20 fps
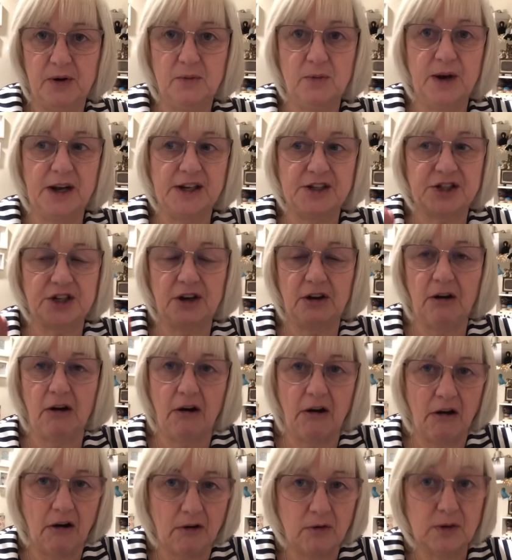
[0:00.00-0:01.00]
which,
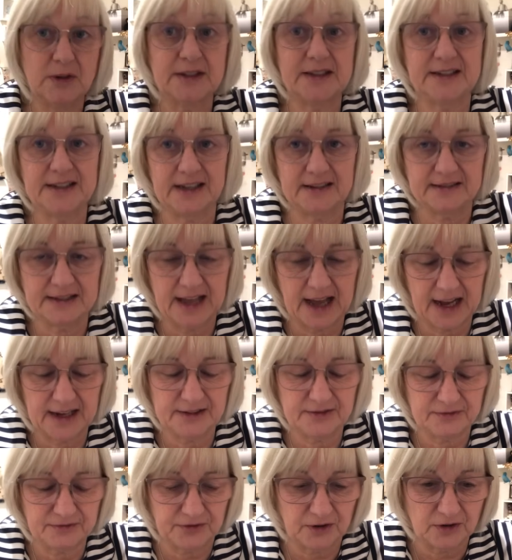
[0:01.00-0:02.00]
oh, was
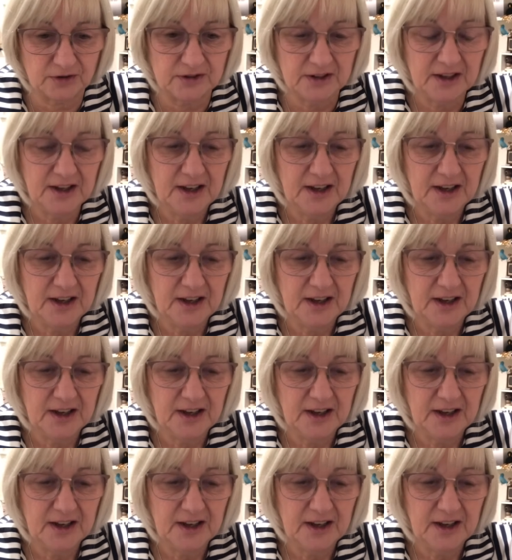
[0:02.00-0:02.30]
delightful.